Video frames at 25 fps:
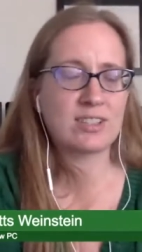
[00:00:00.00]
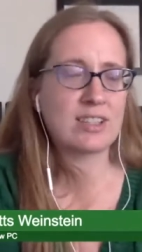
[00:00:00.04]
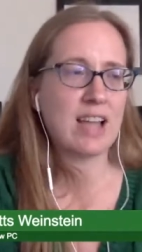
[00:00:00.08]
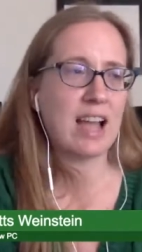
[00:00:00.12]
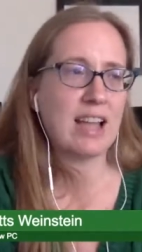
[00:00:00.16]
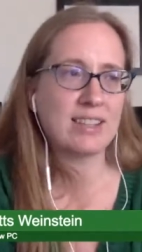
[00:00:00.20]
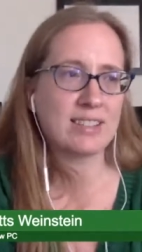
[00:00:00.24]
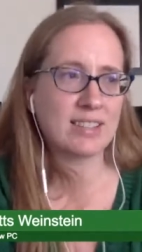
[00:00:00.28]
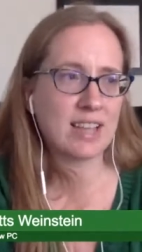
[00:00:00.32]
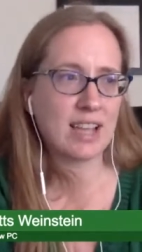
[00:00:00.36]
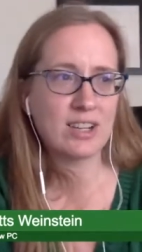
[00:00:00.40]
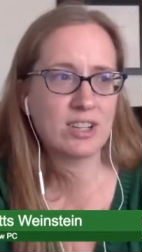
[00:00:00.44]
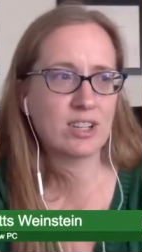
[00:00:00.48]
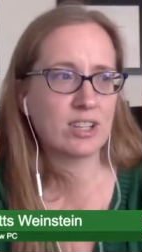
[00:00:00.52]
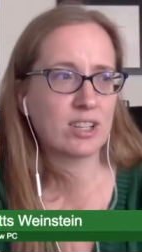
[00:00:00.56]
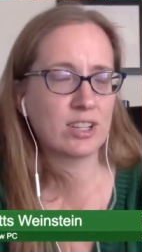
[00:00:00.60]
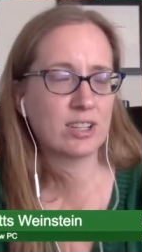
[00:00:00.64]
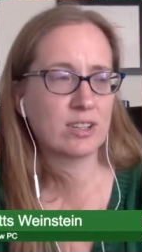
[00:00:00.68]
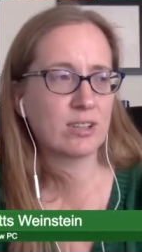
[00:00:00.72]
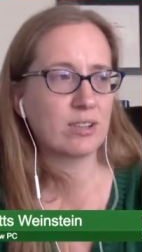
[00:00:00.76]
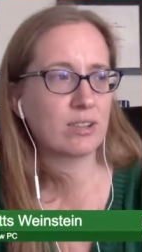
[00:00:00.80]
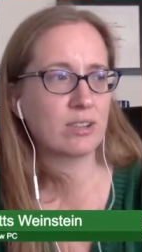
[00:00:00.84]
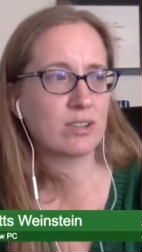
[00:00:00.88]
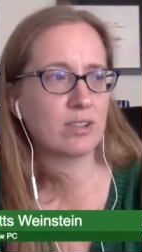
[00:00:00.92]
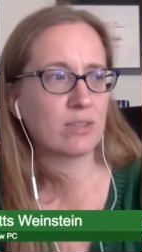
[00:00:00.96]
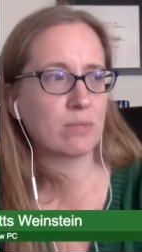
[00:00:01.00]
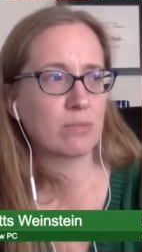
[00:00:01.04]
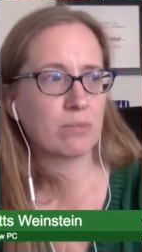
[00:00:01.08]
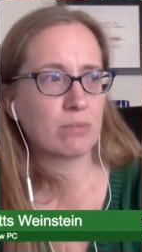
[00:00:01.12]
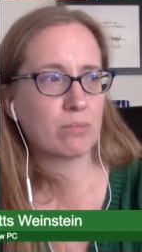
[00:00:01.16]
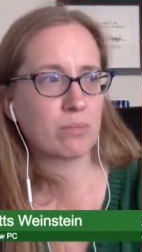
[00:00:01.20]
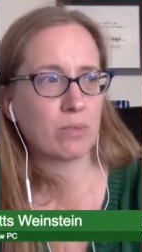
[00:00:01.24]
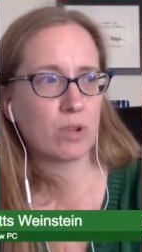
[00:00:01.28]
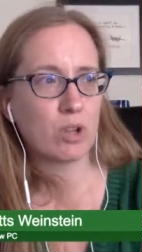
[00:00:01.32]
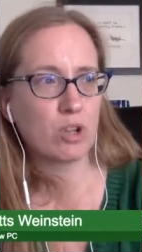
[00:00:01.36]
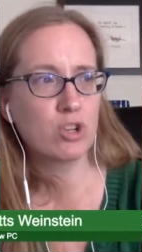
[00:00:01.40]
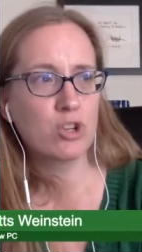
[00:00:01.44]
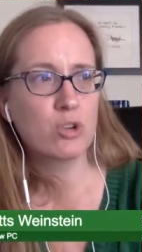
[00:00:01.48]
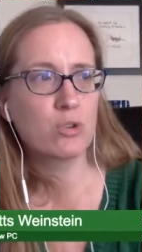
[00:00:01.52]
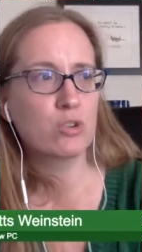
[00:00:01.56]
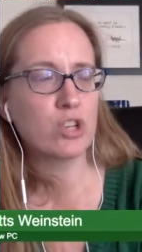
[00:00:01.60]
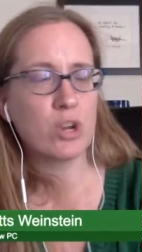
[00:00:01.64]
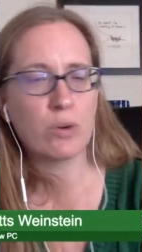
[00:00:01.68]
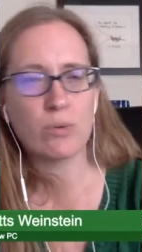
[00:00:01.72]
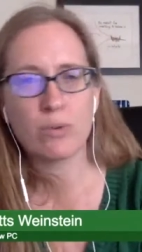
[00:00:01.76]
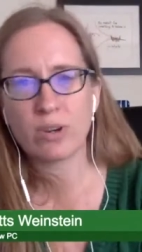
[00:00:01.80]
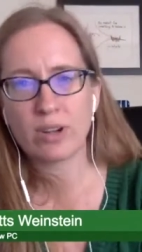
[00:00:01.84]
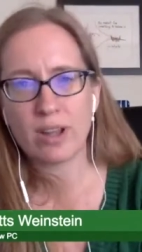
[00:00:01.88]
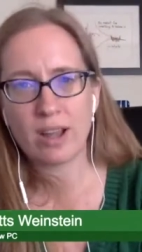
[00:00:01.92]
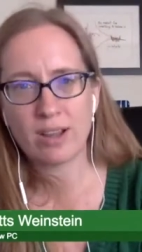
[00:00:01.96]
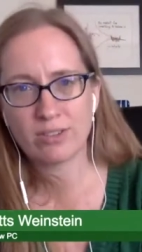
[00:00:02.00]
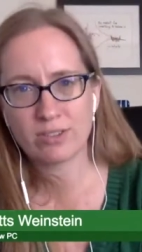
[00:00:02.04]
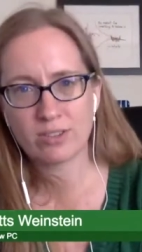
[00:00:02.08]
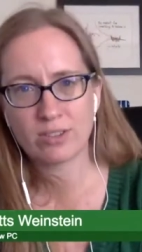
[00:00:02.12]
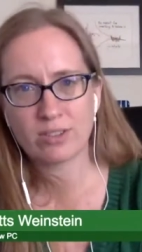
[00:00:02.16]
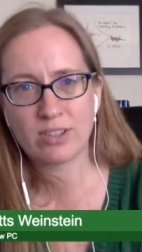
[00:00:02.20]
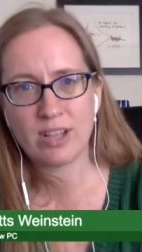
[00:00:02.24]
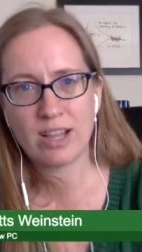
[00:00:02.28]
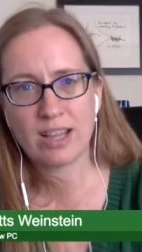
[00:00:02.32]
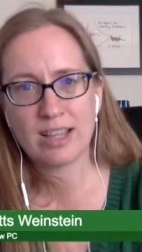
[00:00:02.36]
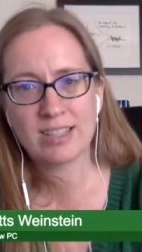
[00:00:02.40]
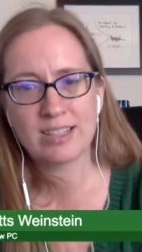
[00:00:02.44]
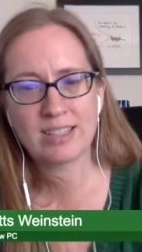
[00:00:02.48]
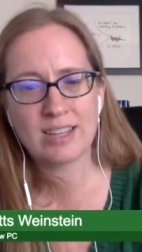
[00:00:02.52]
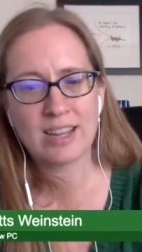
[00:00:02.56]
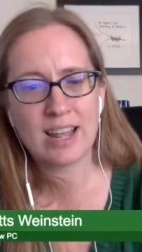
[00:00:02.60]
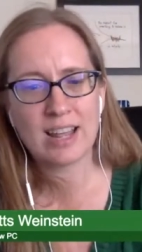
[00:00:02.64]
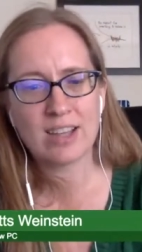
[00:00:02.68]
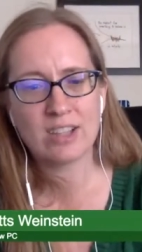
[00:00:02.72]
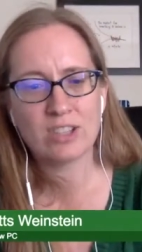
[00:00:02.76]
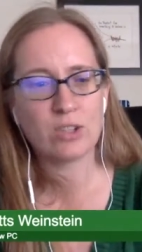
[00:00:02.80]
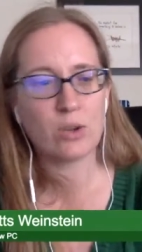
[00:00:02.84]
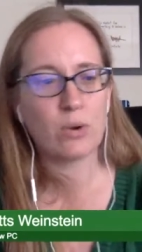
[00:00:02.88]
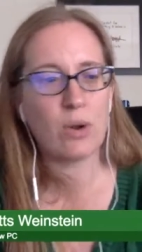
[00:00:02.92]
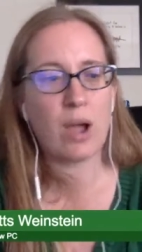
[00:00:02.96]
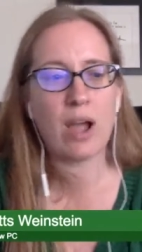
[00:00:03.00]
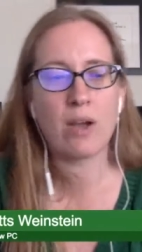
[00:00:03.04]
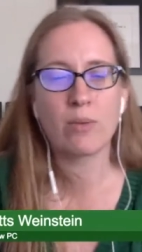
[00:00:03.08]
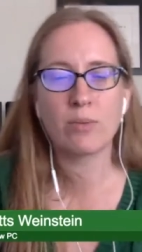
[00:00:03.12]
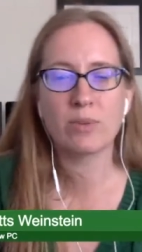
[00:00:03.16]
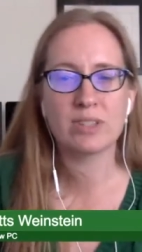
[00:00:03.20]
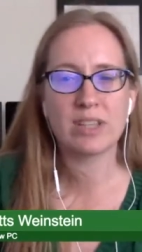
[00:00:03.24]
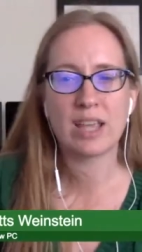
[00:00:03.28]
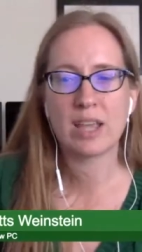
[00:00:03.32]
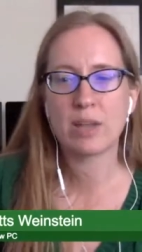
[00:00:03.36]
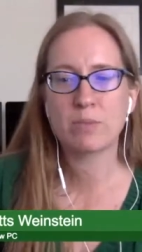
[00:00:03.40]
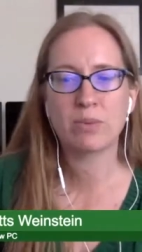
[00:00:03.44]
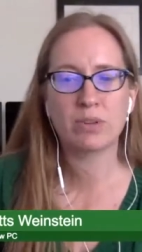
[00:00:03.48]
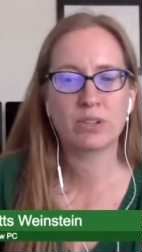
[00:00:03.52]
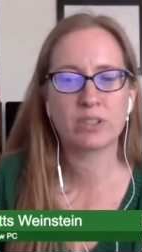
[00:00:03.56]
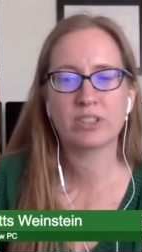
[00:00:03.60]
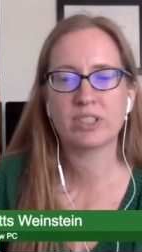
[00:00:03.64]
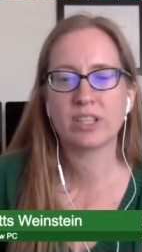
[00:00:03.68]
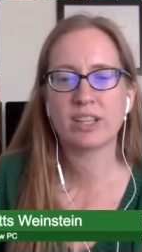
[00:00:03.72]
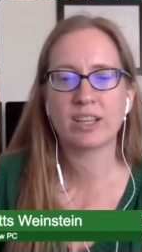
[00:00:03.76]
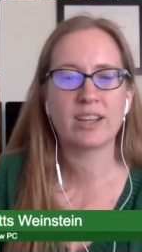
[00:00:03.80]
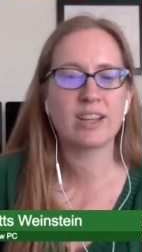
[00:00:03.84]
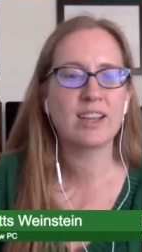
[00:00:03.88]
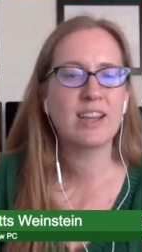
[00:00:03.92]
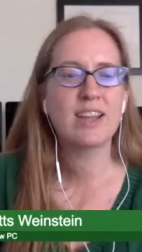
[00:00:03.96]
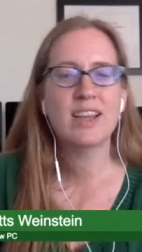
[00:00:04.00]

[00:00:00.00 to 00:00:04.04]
I signed a new general counsel client today, so I was able to